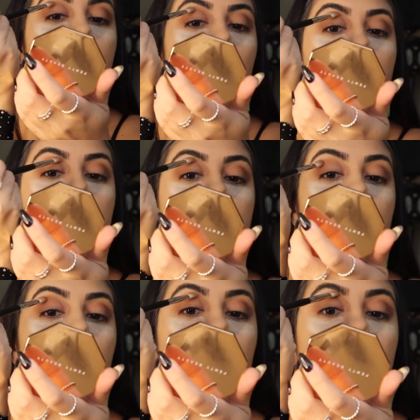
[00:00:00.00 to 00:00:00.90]
that in
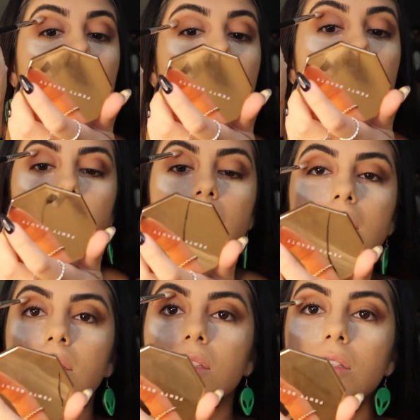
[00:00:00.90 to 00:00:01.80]
my
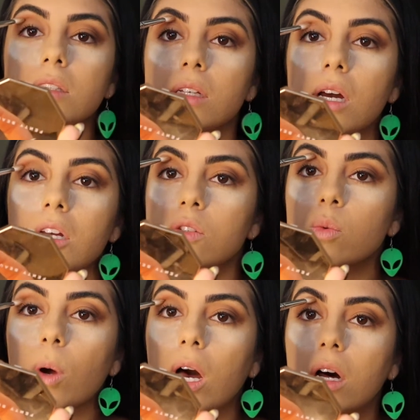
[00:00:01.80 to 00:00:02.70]
crease as
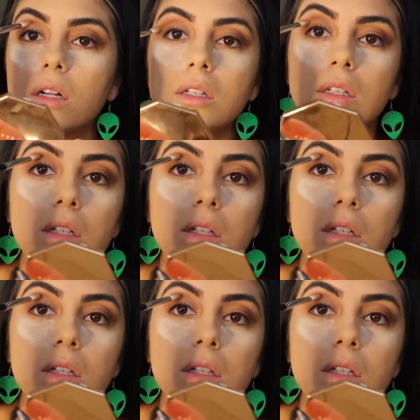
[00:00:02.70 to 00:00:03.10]
well.